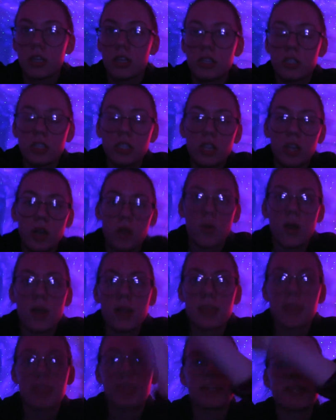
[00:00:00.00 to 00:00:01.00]
So
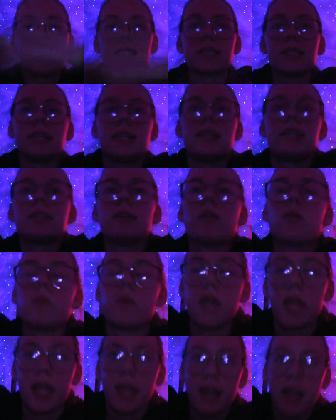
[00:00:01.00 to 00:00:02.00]
this is
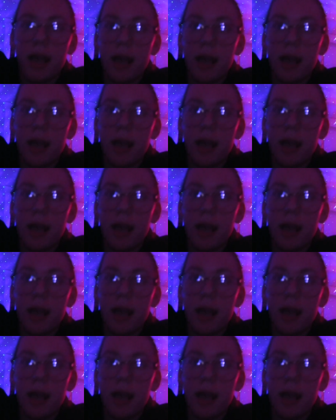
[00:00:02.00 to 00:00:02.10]
when